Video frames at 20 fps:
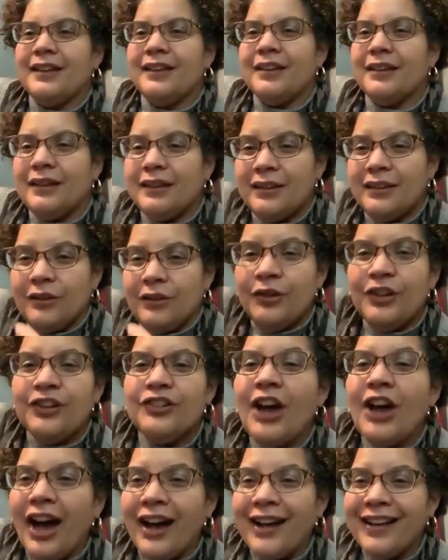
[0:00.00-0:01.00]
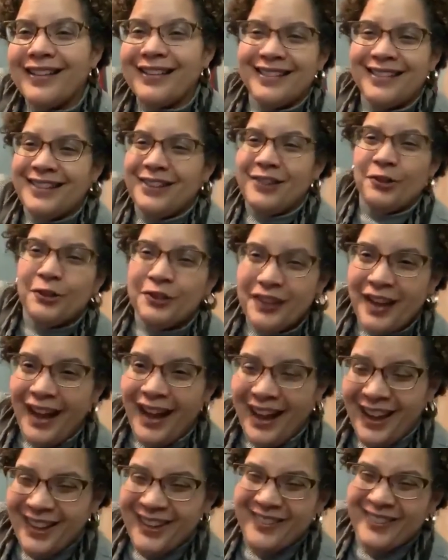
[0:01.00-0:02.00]
you can talk, this is your time.
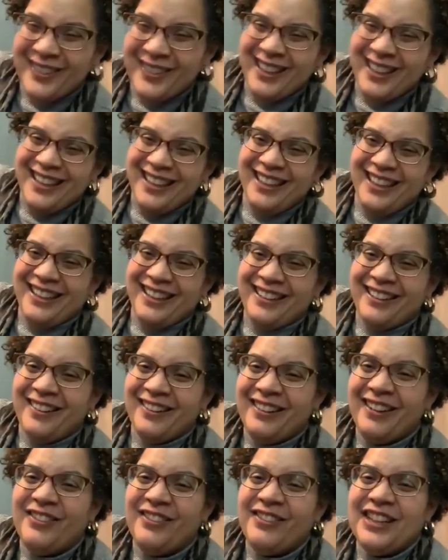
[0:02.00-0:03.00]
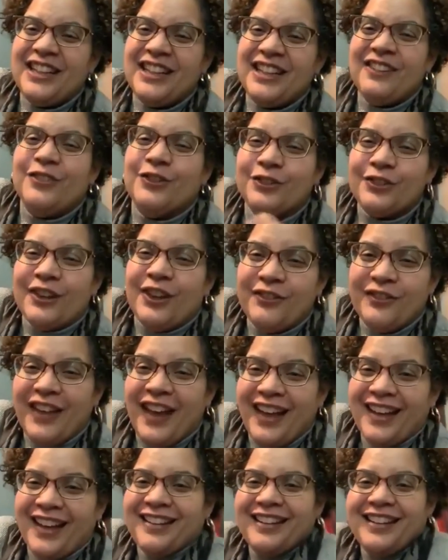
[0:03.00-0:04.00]
You know, you have to give yourself that.
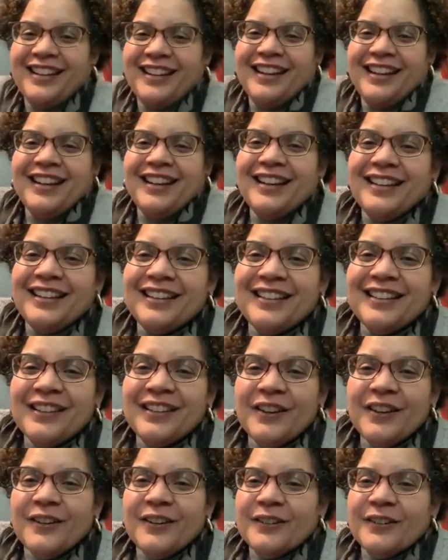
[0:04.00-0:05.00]
So,